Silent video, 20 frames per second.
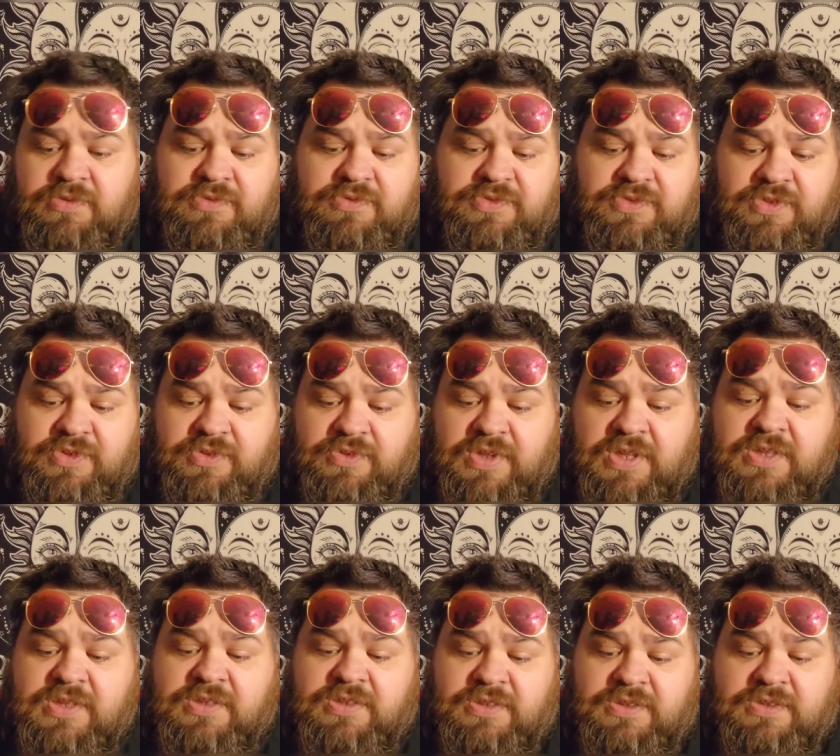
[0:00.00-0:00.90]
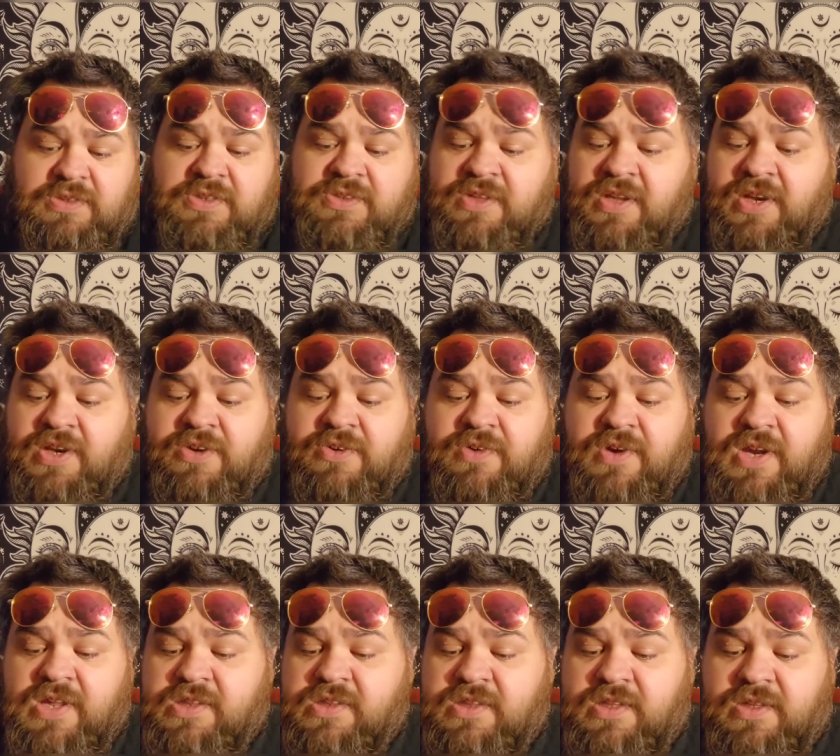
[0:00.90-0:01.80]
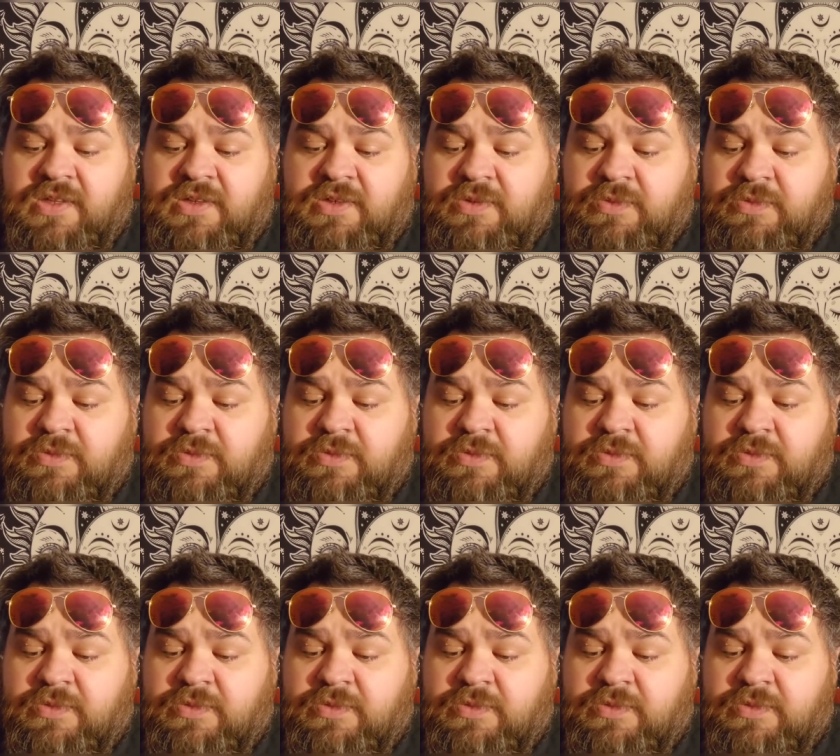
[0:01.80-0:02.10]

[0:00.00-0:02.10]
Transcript: So that that's kind of crazy.